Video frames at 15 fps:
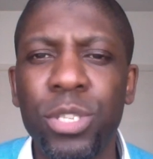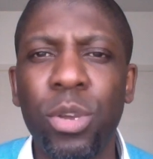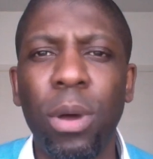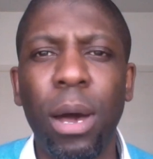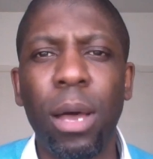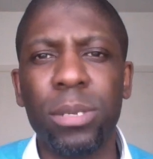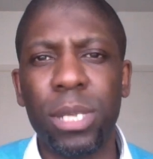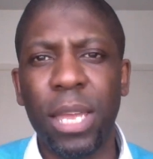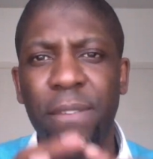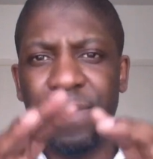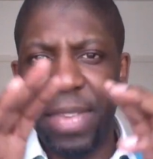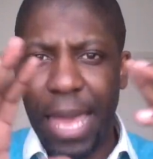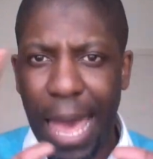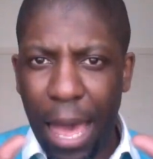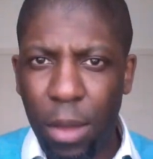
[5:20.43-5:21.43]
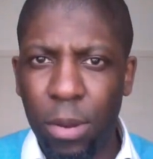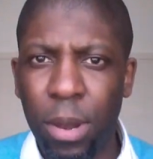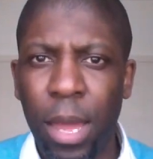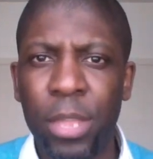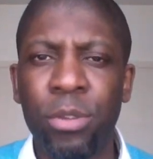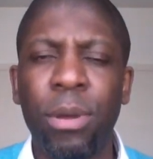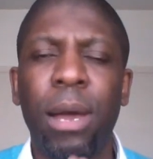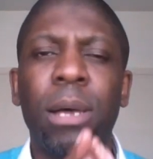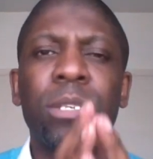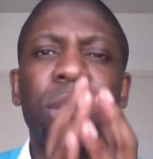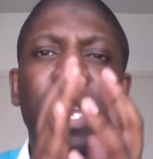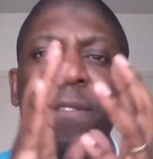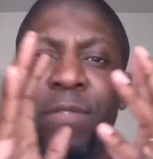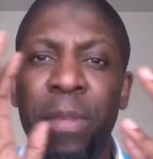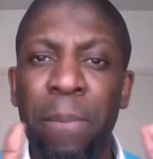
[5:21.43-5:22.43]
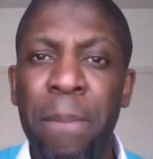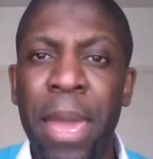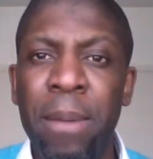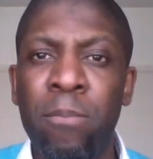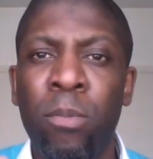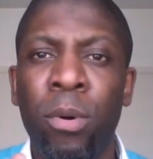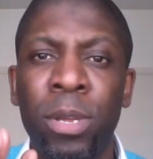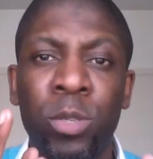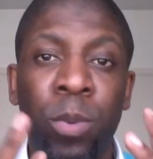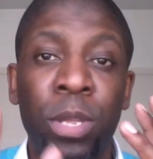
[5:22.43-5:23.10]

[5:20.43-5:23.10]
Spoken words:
You're asked to give the outline. You're asked to give the main points.